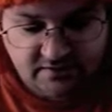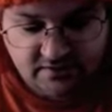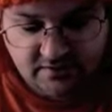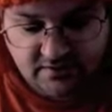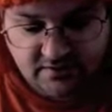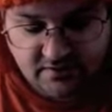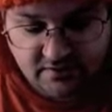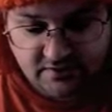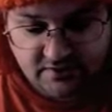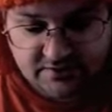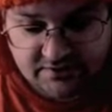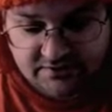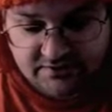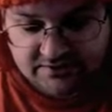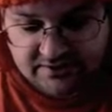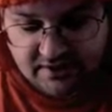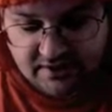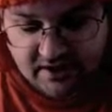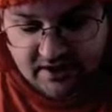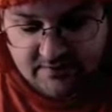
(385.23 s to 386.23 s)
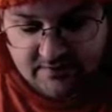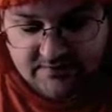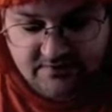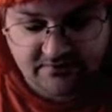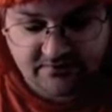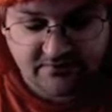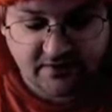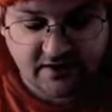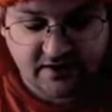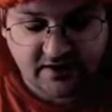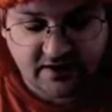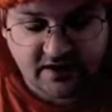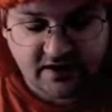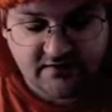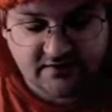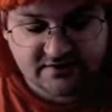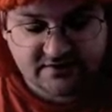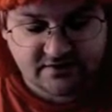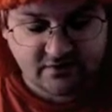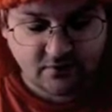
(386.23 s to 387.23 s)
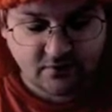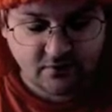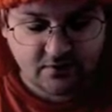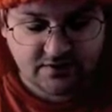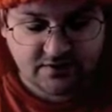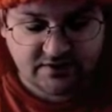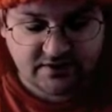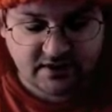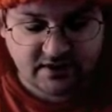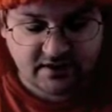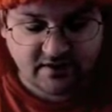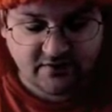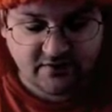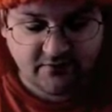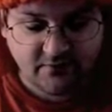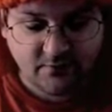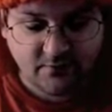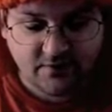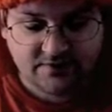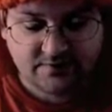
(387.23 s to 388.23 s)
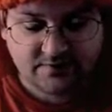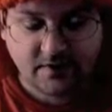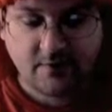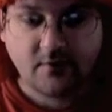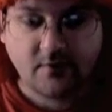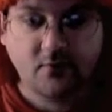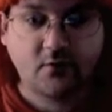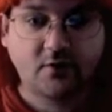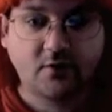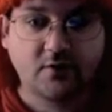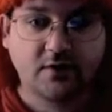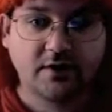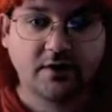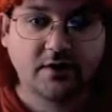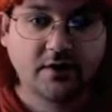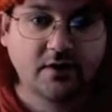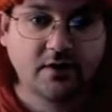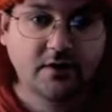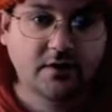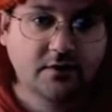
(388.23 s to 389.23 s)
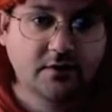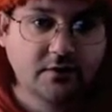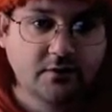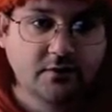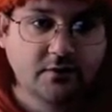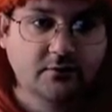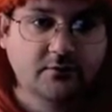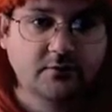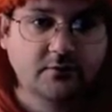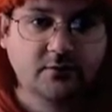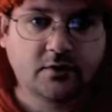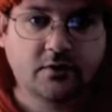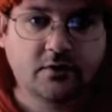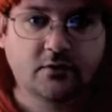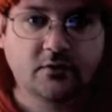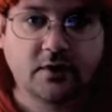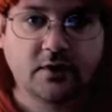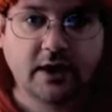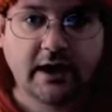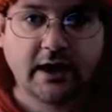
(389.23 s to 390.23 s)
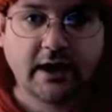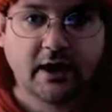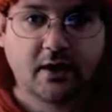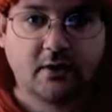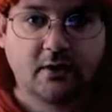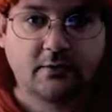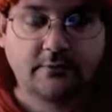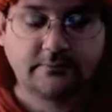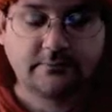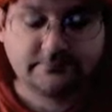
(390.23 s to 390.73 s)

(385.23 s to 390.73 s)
took the time to finally give us an origin that everybody's probably been wondering, how.